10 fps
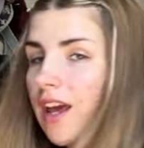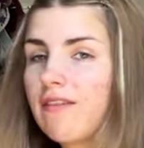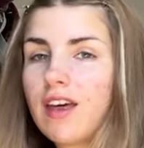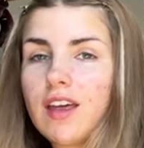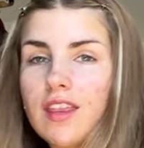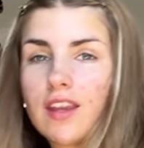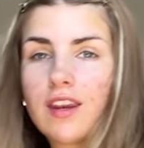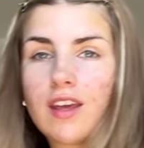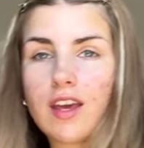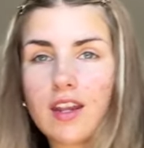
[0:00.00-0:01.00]
have that and
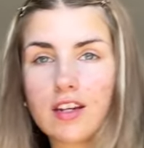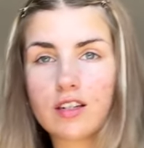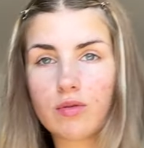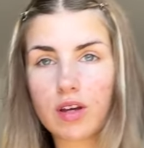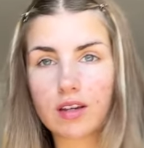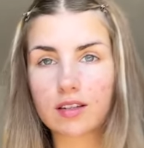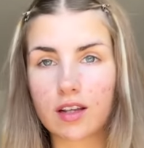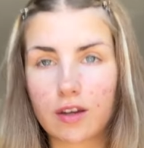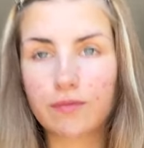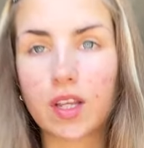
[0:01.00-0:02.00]
then head into work.
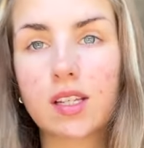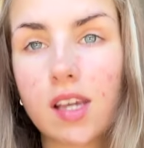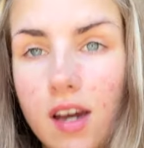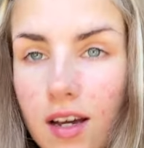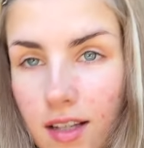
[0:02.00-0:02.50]
So see you guys